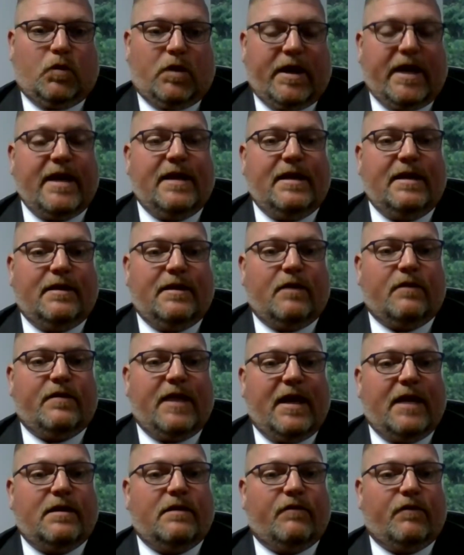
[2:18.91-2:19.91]
We're getting near
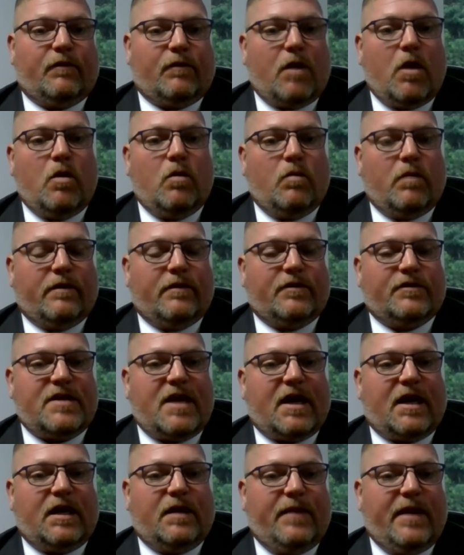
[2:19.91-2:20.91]
the end of the road where there's
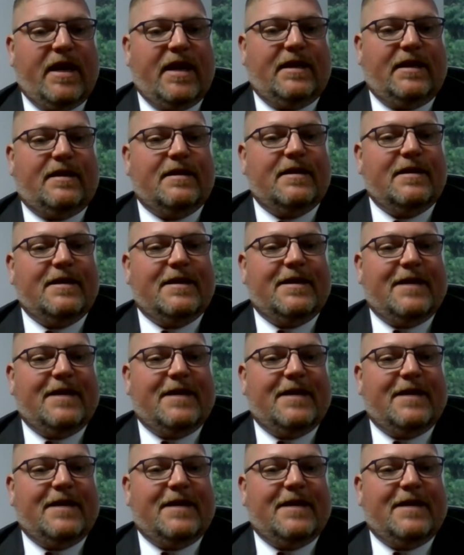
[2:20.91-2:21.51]
not going to be any